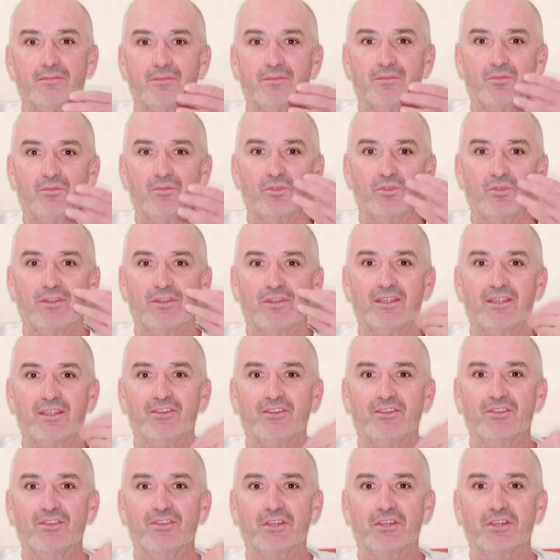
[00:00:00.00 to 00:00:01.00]
breathing
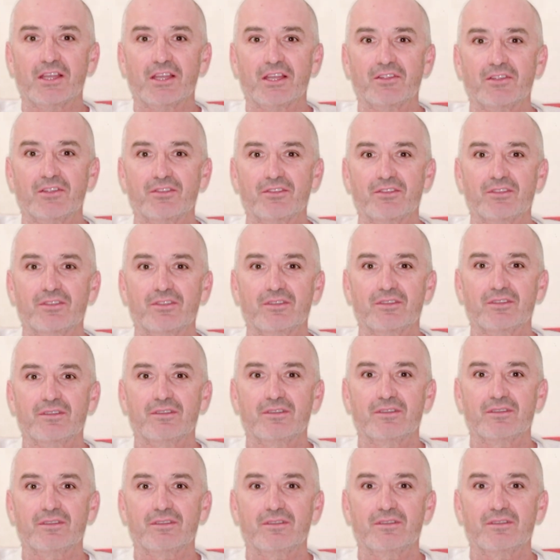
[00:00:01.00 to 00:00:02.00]
into your lungs,
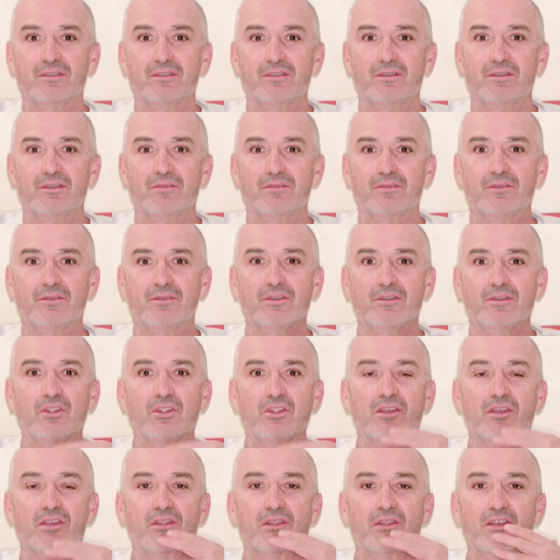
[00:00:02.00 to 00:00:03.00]

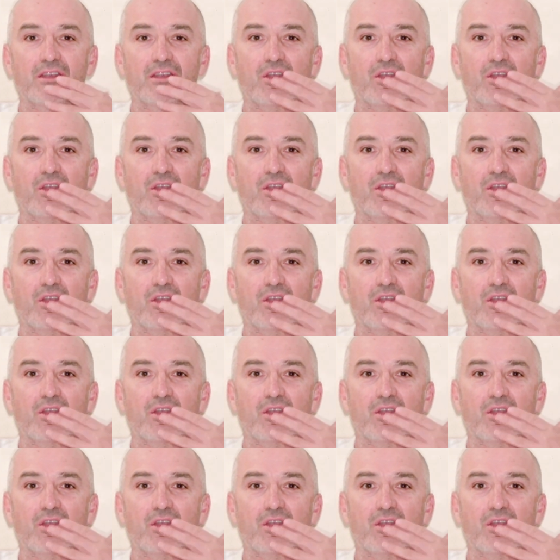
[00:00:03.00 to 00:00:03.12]
and